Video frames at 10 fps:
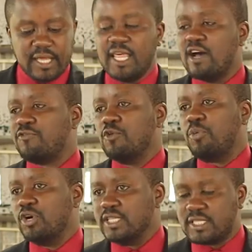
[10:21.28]
There are a few
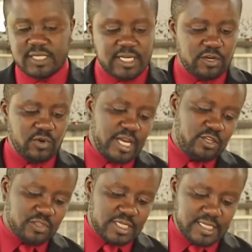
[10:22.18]
points that I would
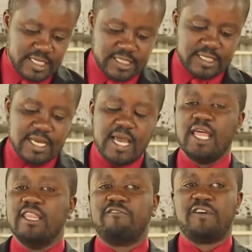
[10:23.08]
like to suggest,
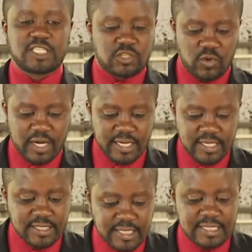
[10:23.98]
and the first one
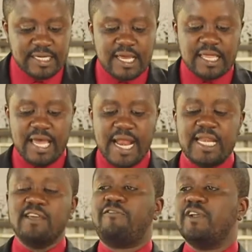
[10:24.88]
is that there are
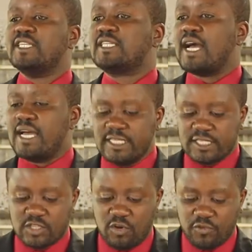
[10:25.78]
different
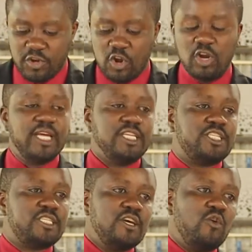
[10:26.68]
kinds of
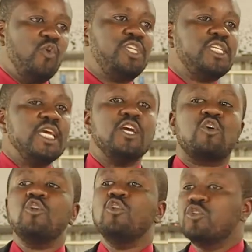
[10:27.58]
knowledge, which
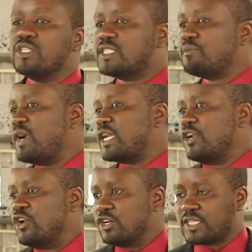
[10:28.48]
includes but
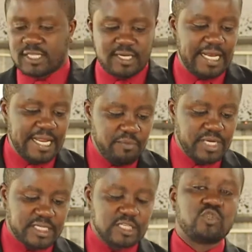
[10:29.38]
not
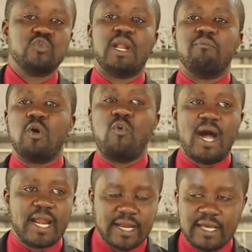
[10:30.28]
limited to, number
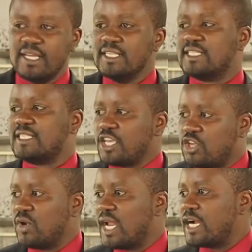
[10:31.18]
one,
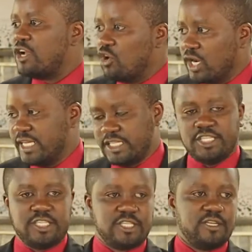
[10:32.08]
secular
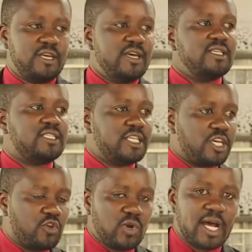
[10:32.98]
knowledge.
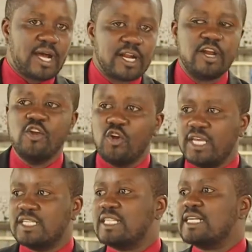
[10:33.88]
Secular
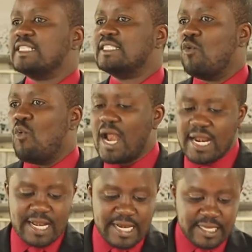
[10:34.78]
knowledge, that is the
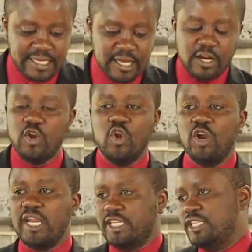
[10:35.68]
worldly
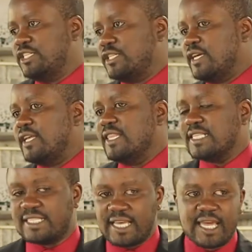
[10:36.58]
knowledge. The
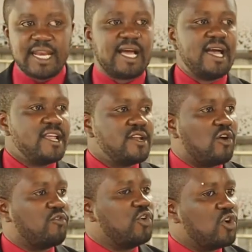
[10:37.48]
second kind
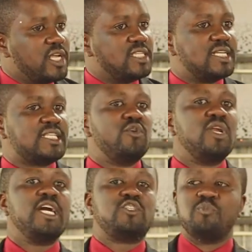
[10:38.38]
of knowledge that I
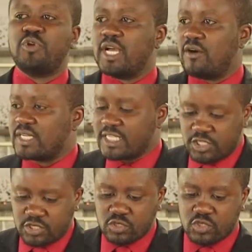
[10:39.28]
would like to bring our
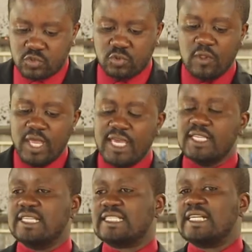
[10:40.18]
attention to
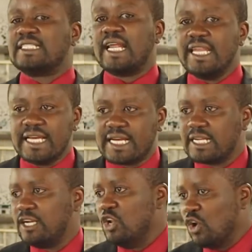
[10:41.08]
is the
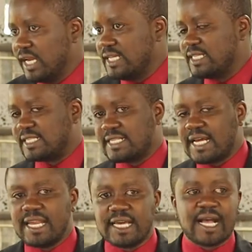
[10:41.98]
satanic knowledge, the
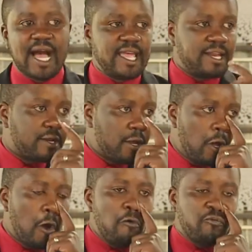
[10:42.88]
satanic kind
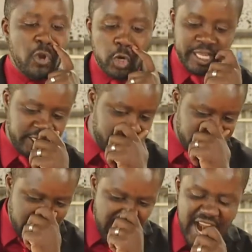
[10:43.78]
of knowledge.
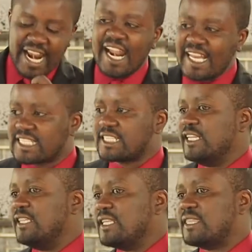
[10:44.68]
And
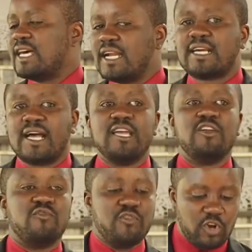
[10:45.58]
lastly, the third
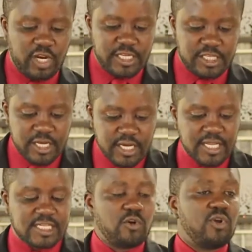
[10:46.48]
kind of knowledge
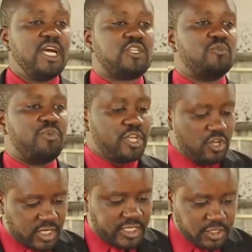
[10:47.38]
that I would like to bring
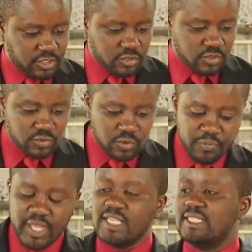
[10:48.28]
your attention to
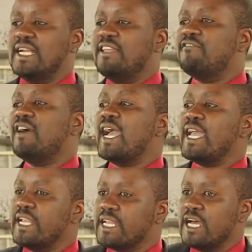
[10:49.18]
is the
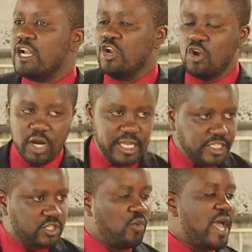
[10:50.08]
divine
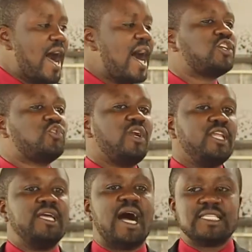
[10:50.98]
knowledge. We are
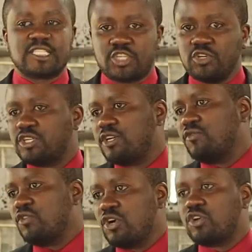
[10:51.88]
actually, as children
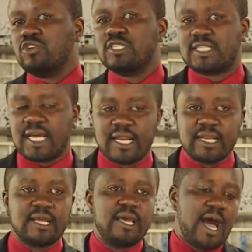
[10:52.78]
of God,
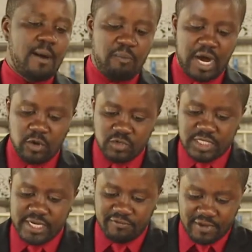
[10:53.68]
concerned
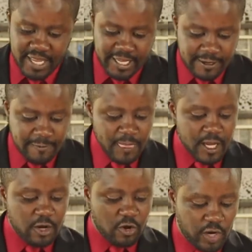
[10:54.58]
about divine
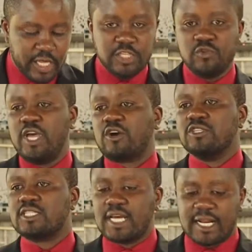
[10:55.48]
knowledge. We are
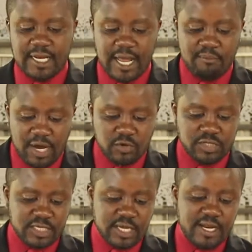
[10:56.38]
concerned
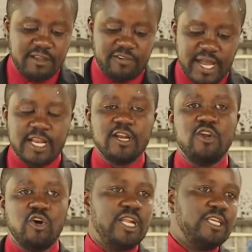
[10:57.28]
about
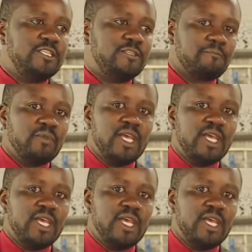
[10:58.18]
divine knowledge.